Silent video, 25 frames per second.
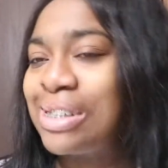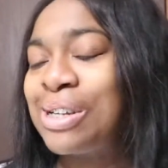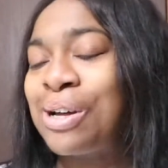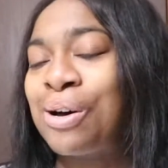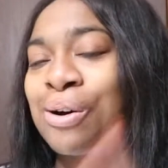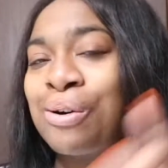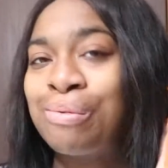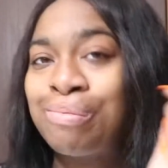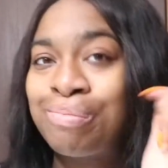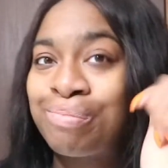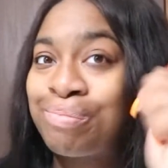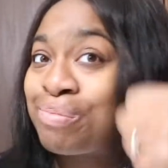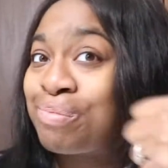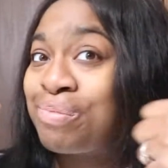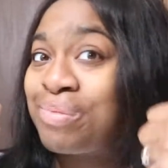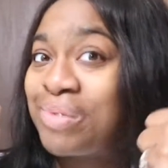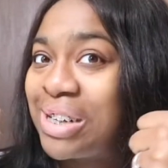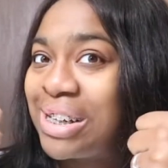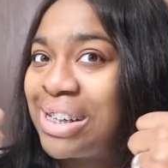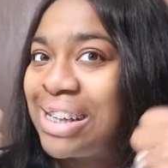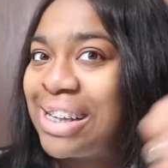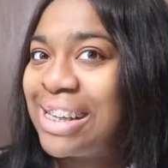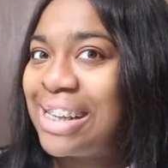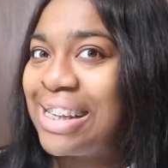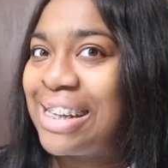so
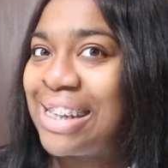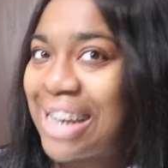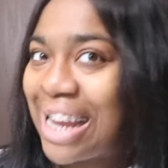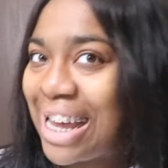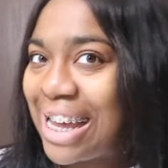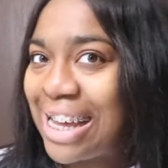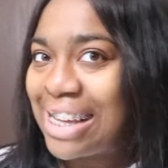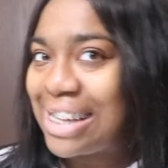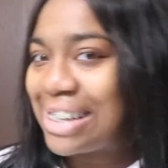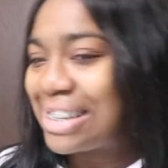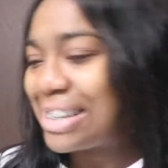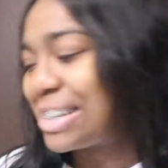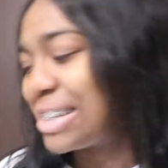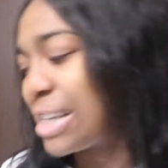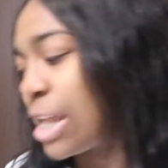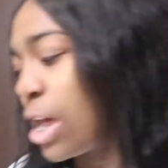nice.